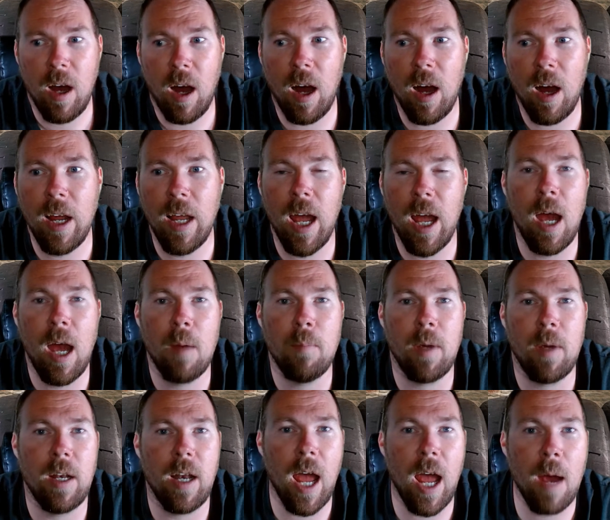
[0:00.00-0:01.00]
I am
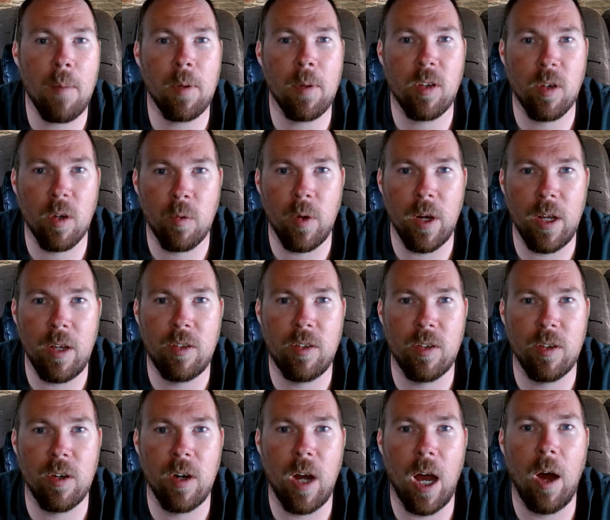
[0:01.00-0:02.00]
an amateur
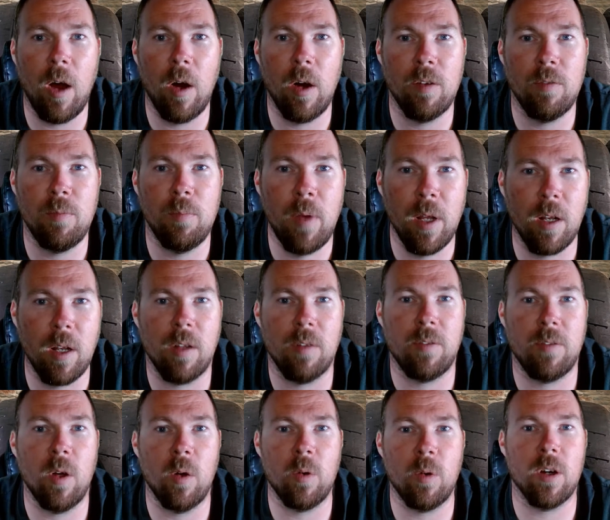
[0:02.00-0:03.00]
racer out of middle of
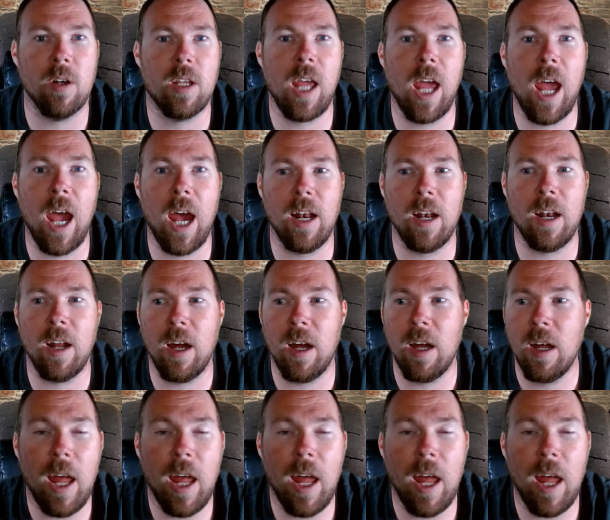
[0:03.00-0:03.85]
nowhere, Canada,